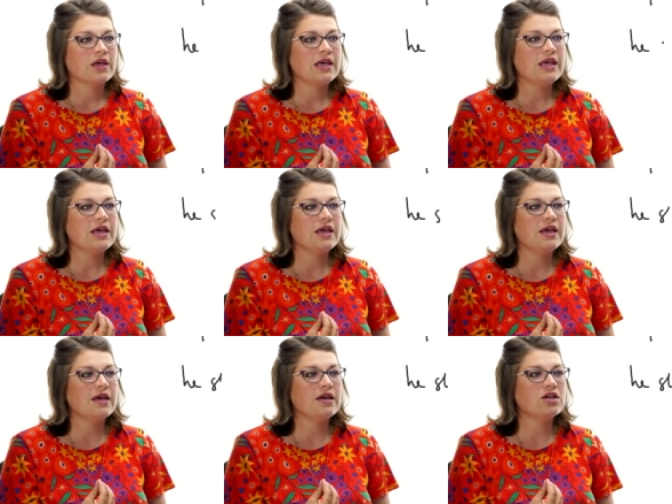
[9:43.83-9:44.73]

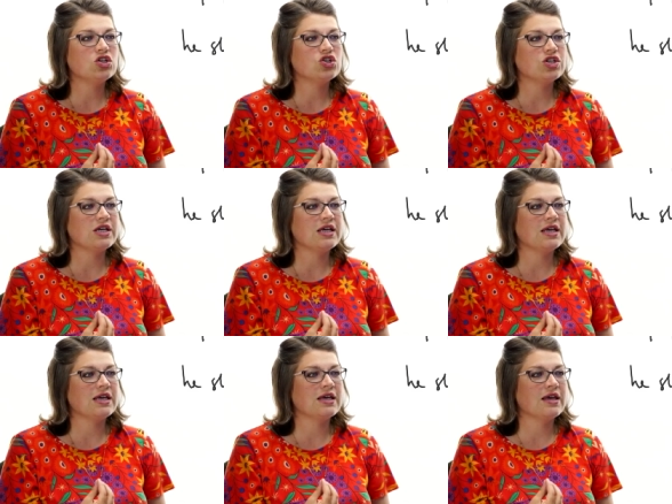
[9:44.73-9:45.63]
he,
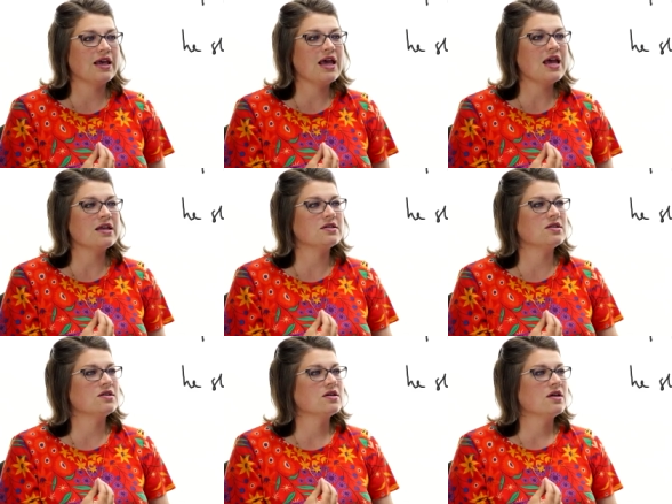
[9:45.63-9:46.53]
she,
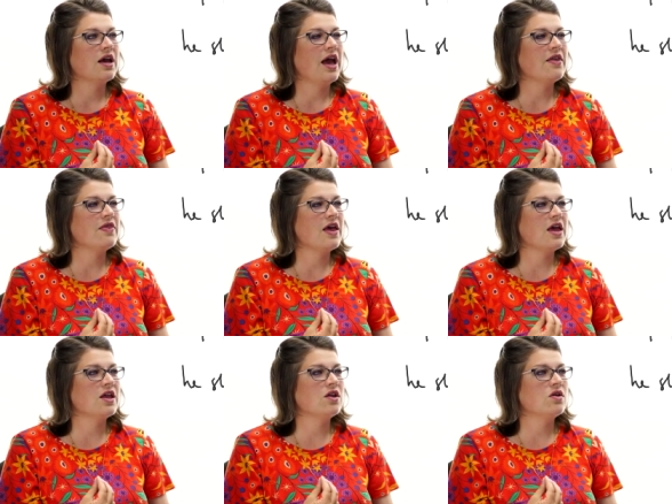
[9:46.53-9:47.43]
it, and
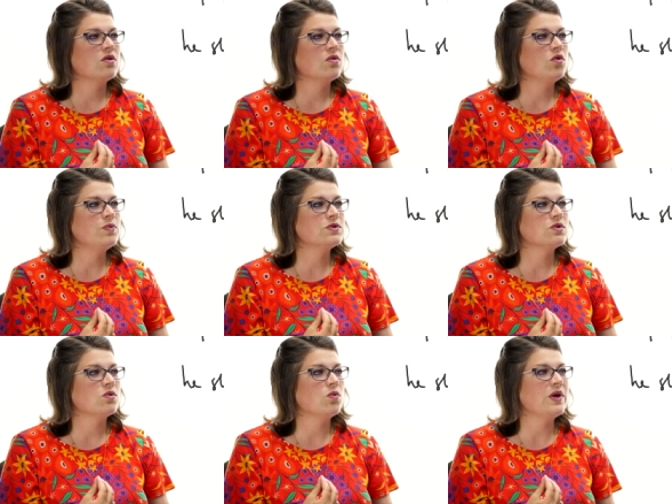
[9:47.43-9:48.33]
then
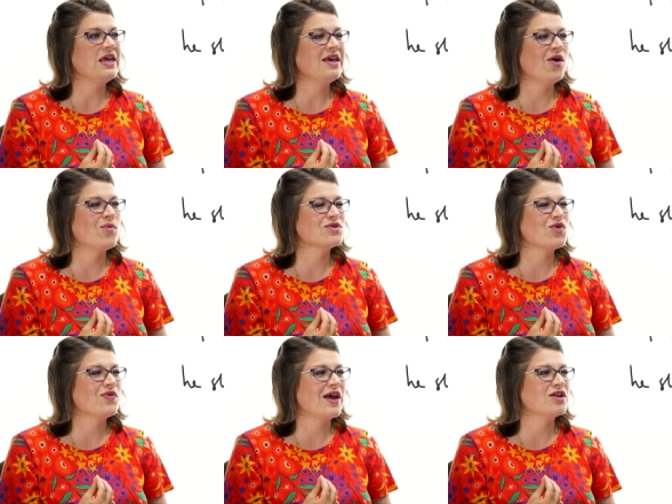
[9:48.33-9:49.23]
oops, we, almost
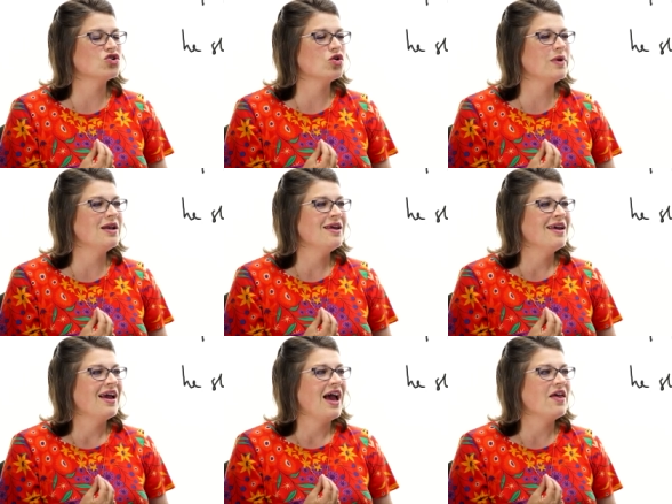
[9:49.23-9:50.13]
wrote that in German,
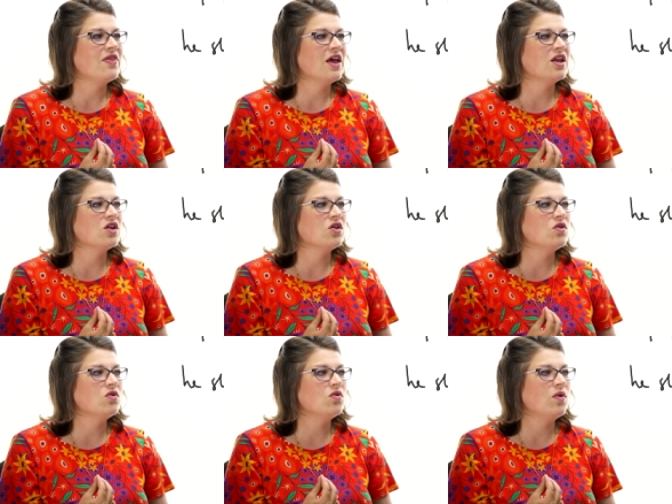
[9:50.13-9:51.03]
and then
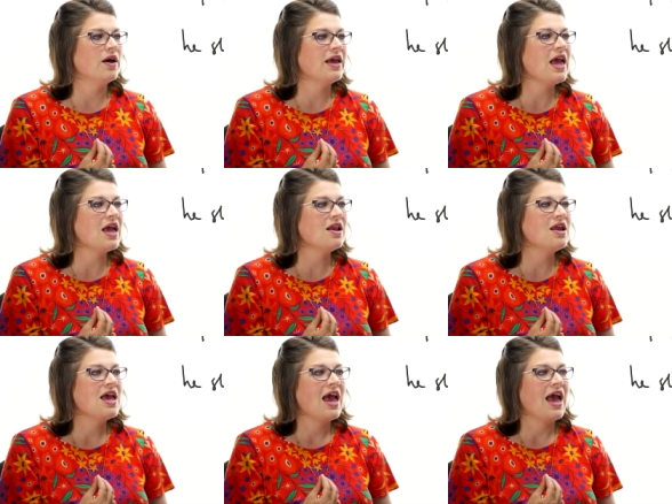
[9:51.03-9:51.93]
you
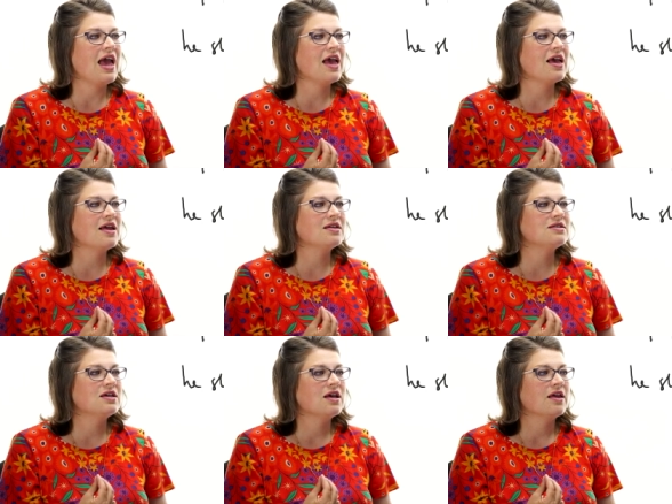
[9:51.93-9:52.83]
again, and